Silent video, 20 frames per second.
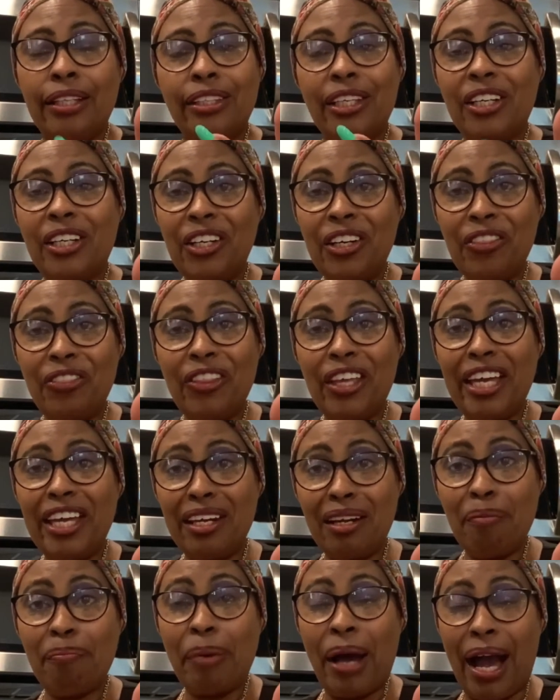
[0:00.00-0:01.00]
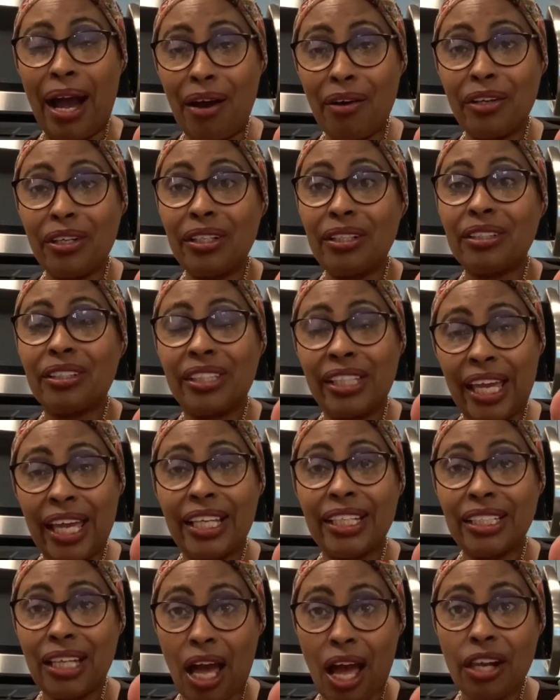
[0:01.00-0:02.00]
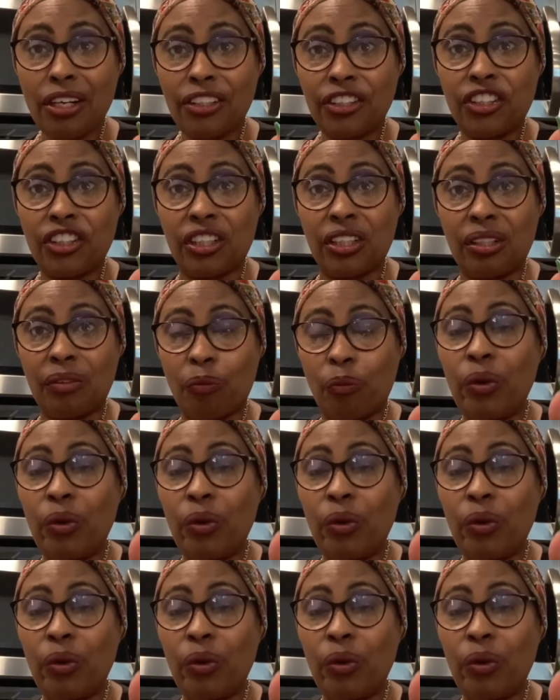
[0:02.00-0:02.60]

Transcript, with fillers: The good thing about it, technology.